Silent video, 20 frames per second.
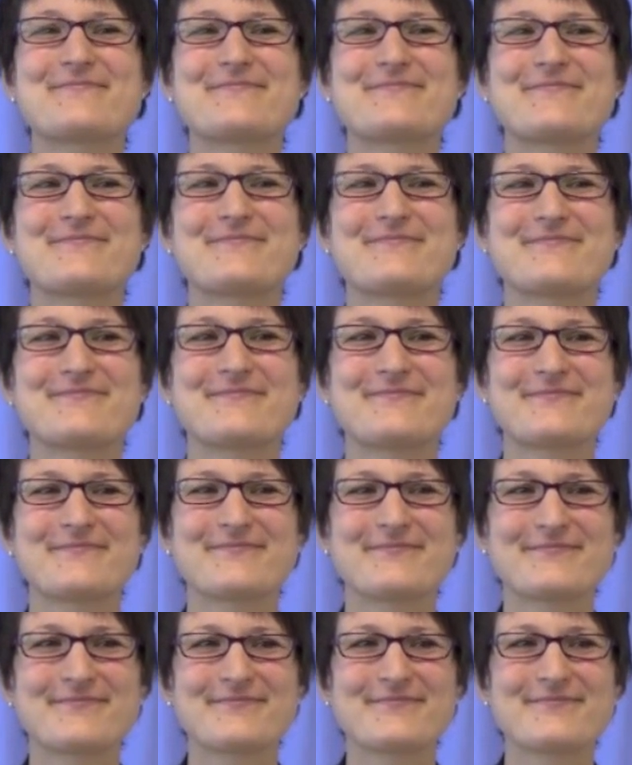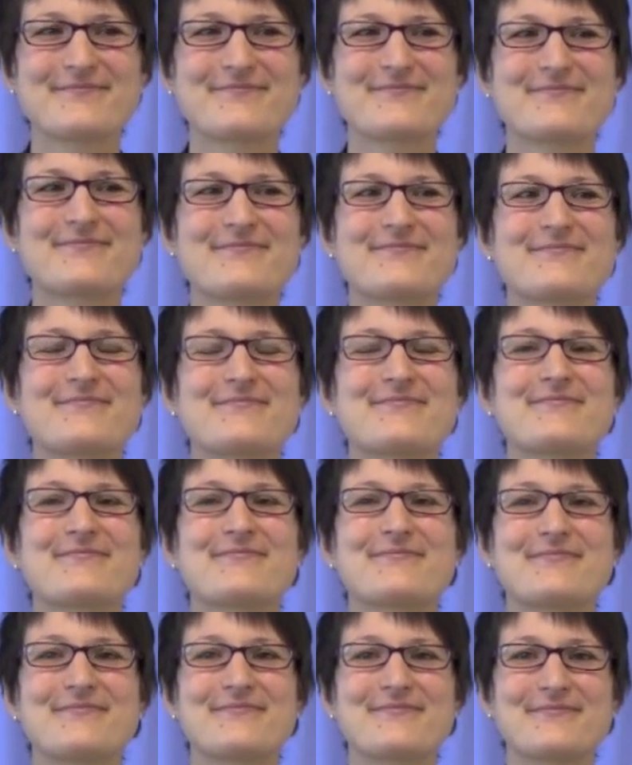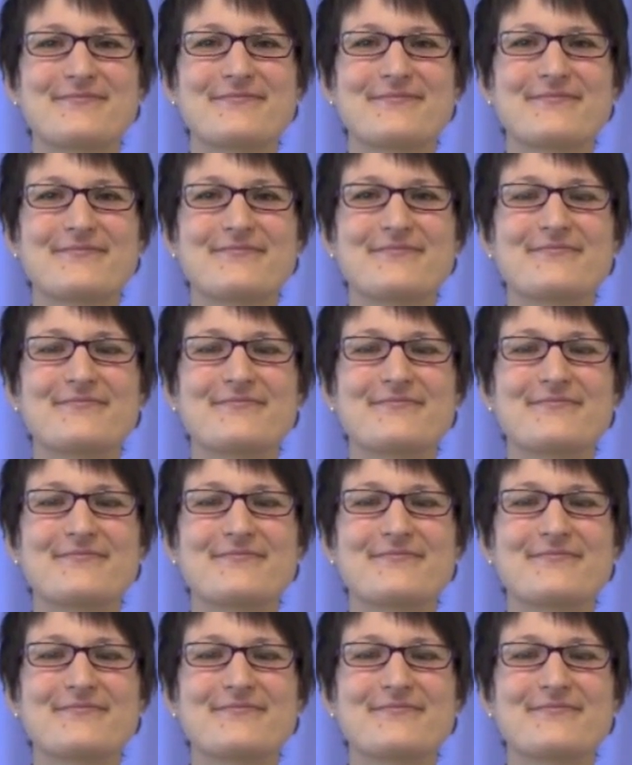Nothing is said.